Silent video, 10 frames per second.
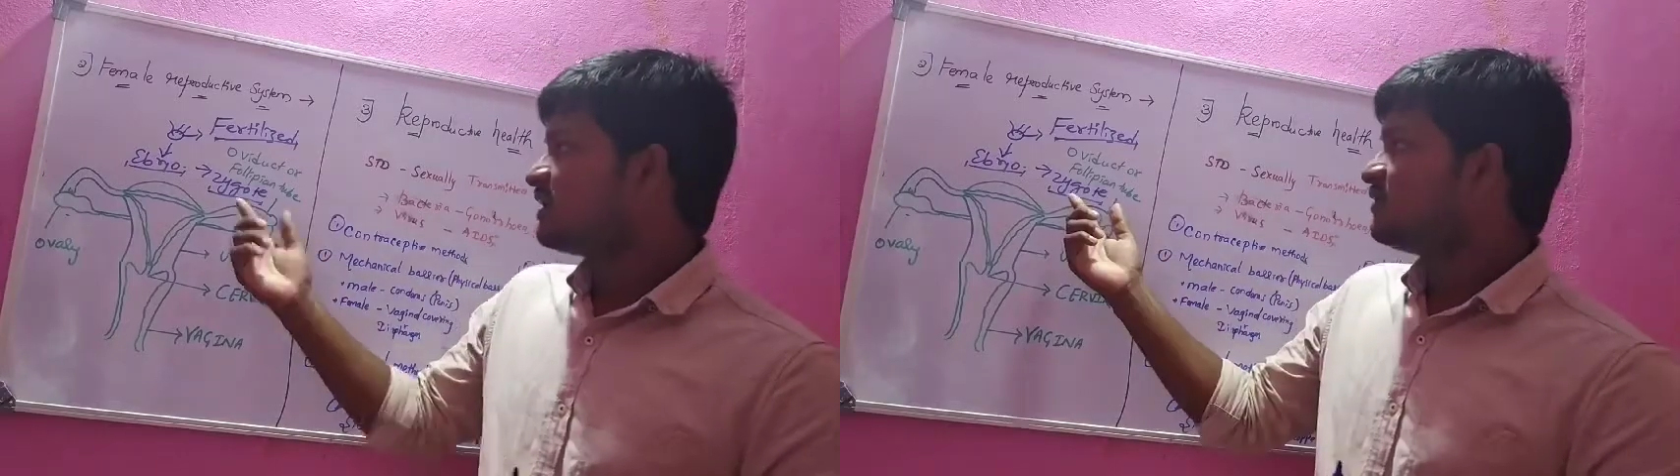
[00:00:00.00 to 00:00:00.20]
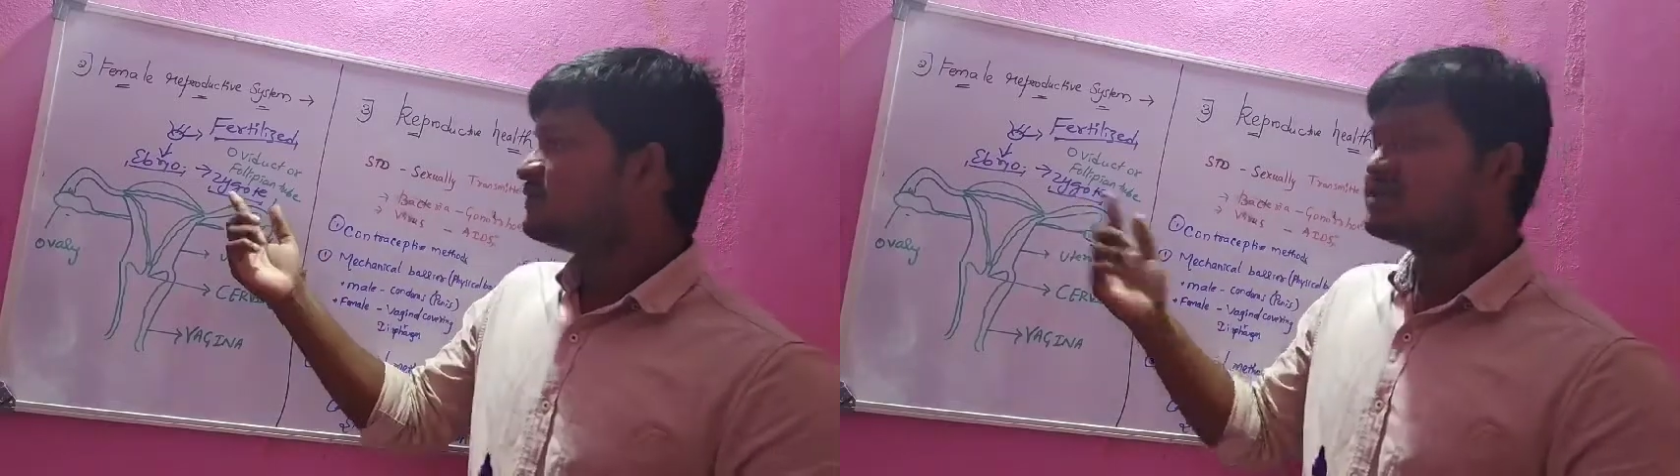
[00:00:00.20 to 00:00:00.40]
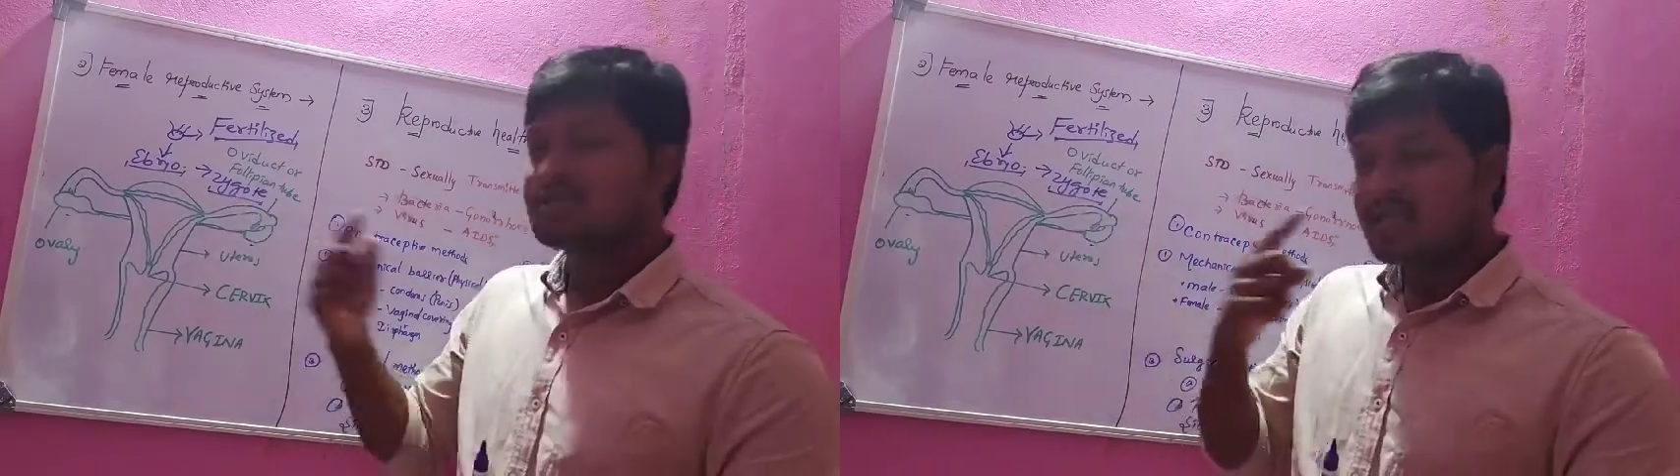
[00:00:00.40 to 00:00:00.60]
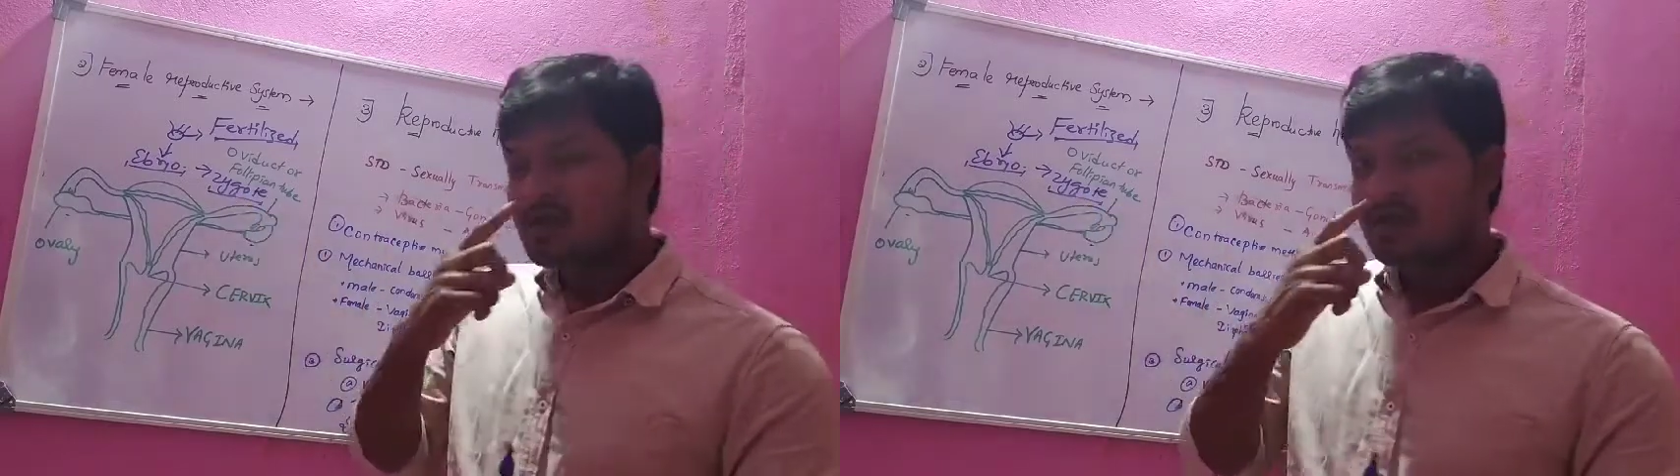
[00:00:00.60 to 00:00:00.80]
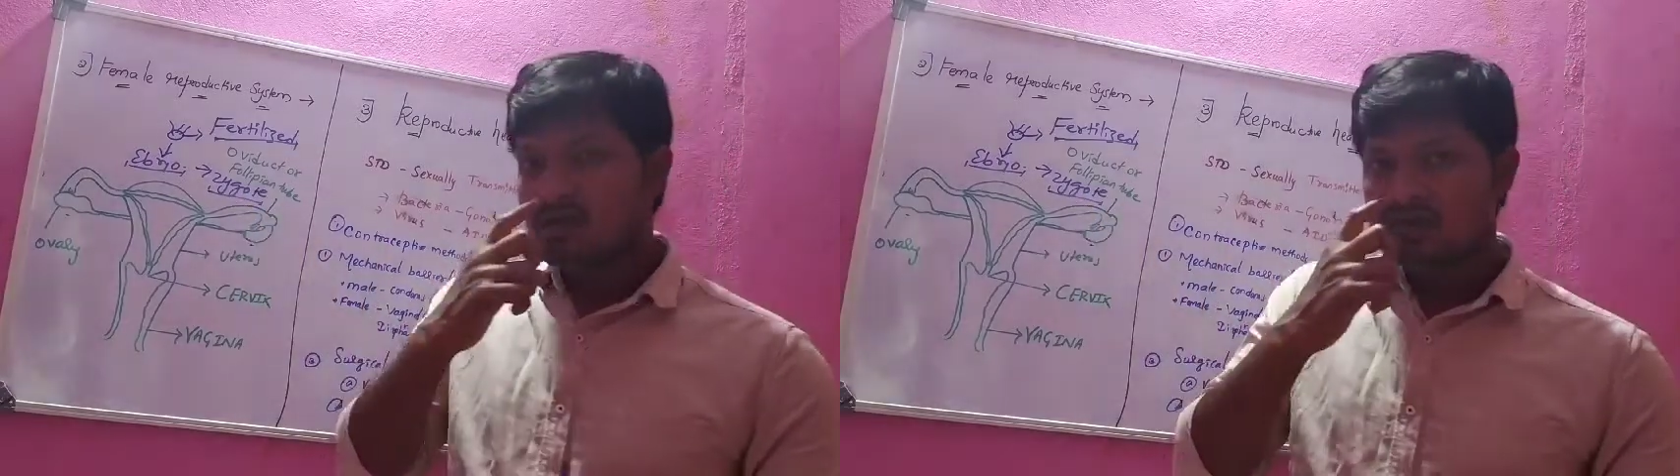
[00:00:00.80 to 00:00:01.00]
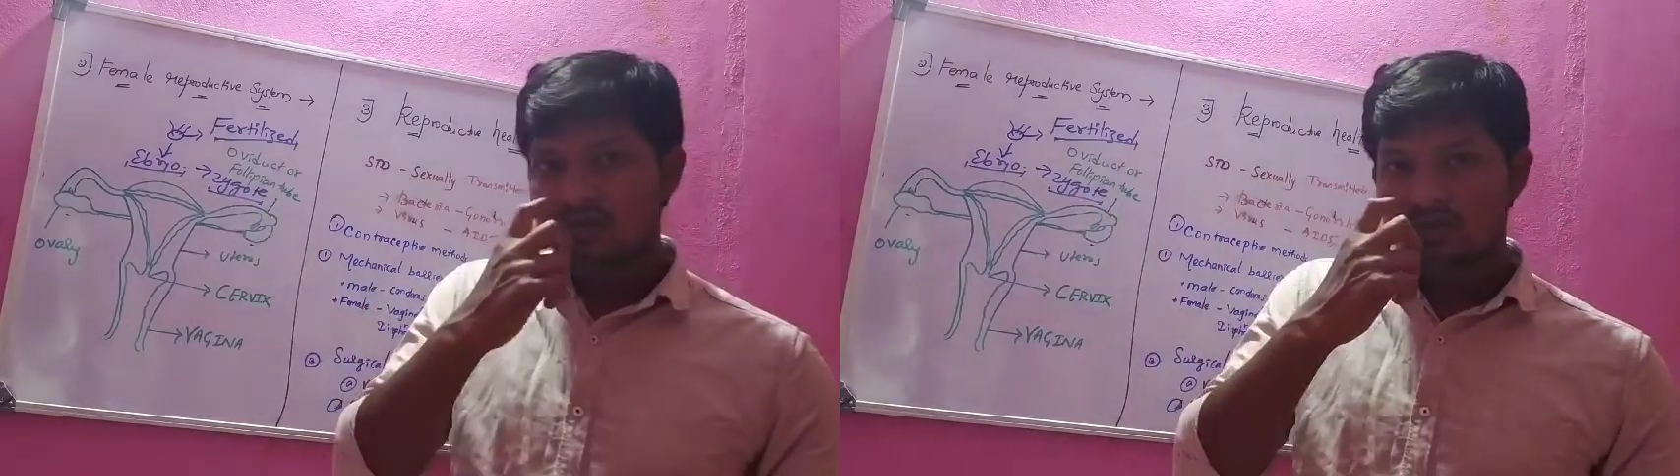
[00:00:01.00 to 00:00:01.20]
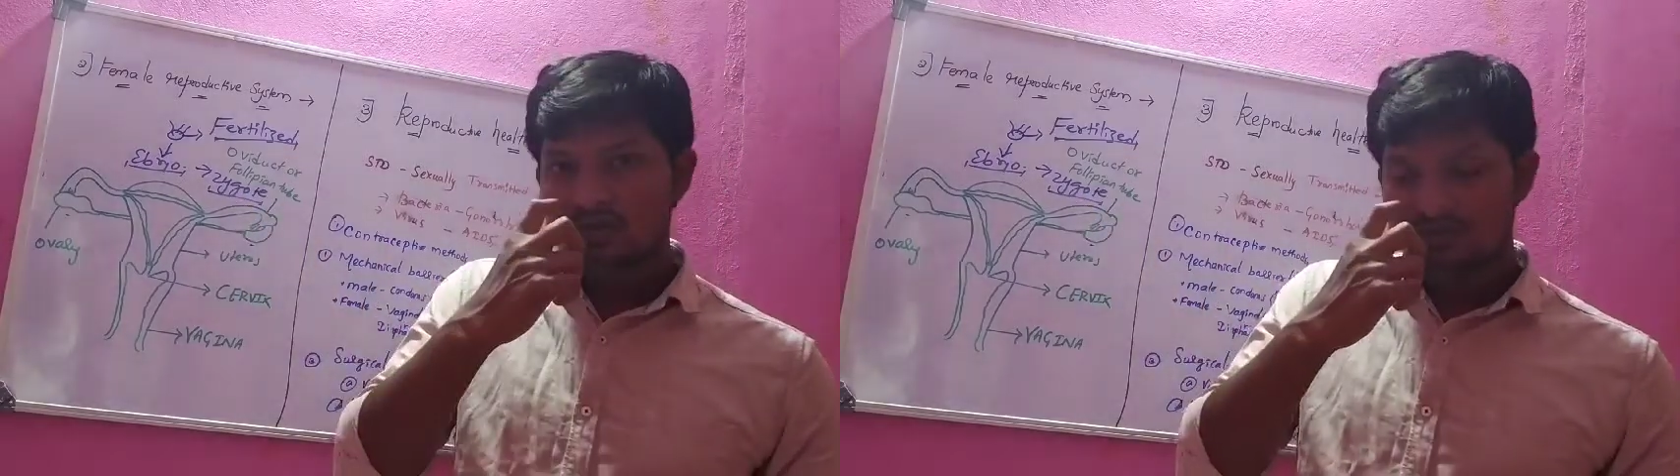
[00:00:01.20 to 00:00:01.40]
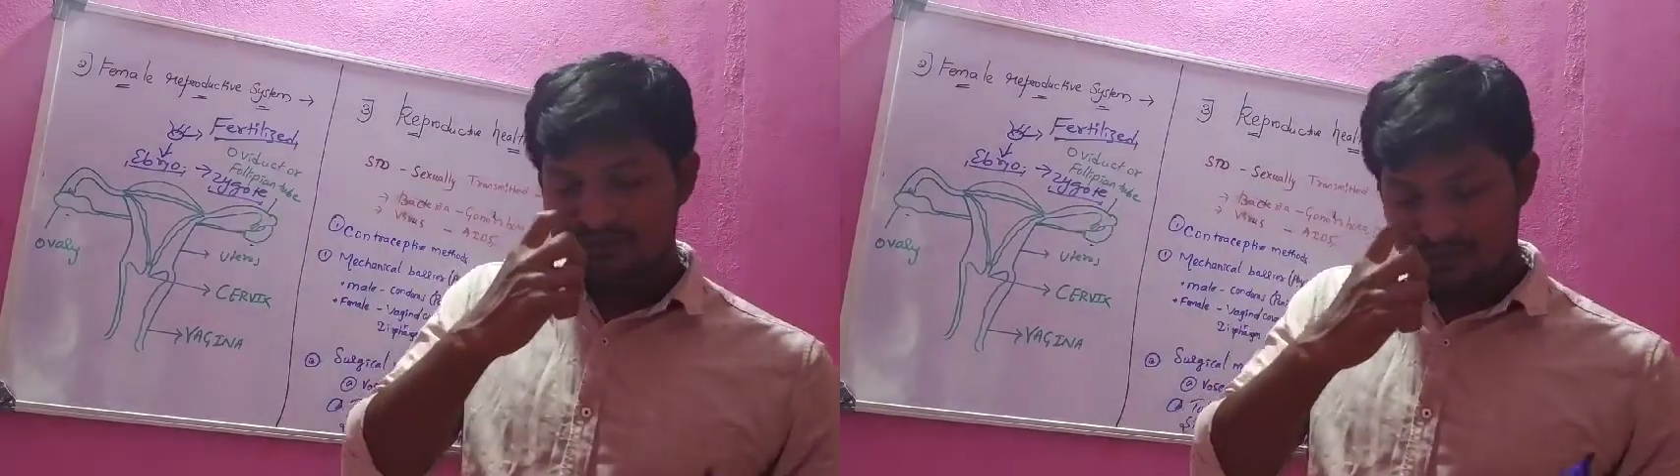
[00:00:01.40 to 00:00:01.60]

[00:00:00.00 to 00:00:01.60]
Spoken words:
Even zygote also